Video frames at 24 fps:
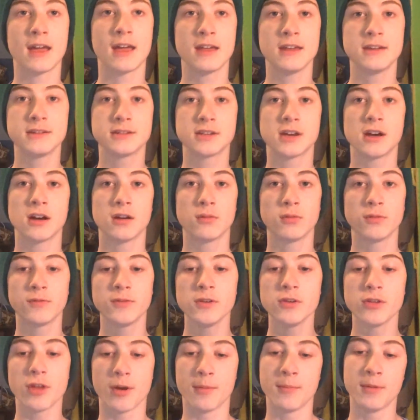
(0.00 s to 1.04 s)
and
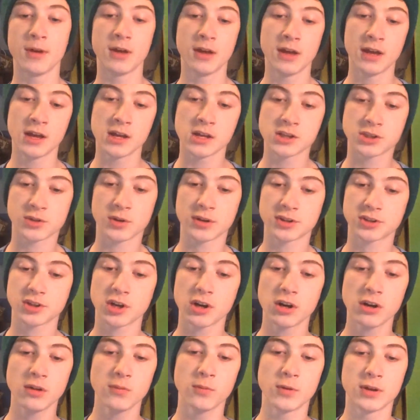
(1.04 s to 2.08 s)
review them. And so I
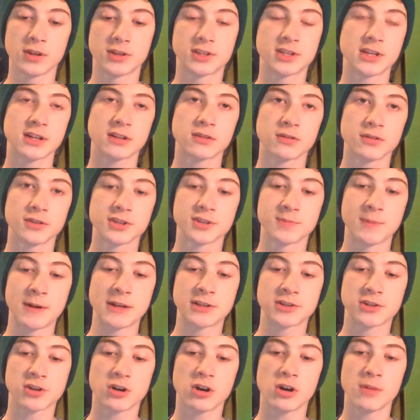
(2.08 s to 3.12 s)
started with Tickled,
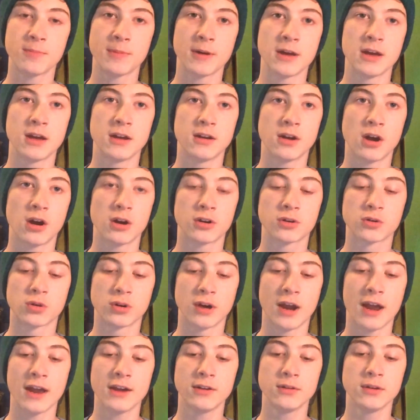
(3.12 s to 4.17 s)
Space Cop, and
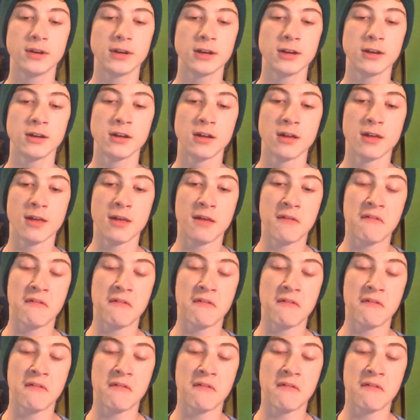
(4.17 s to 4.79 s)
Hardcore Henry.